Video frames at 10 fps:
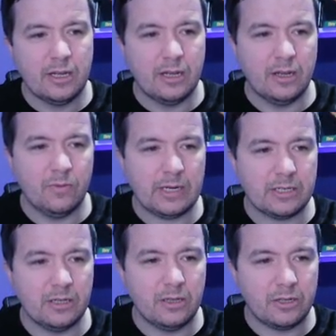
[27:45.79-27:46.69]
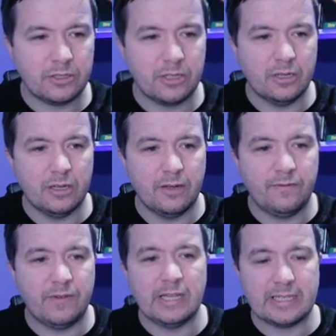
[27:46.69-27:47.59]
Uh, we actually lost uh,
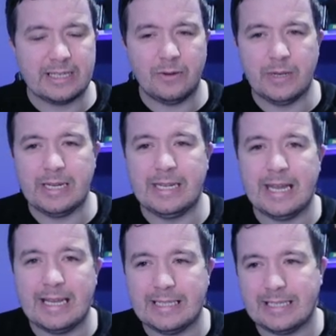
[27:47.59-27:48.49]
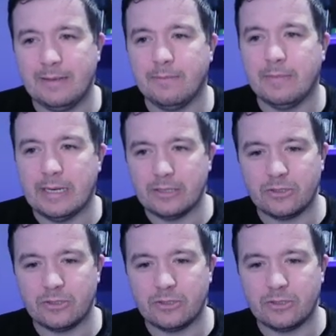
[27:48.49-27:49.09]
Felix Tau in 19 minutes,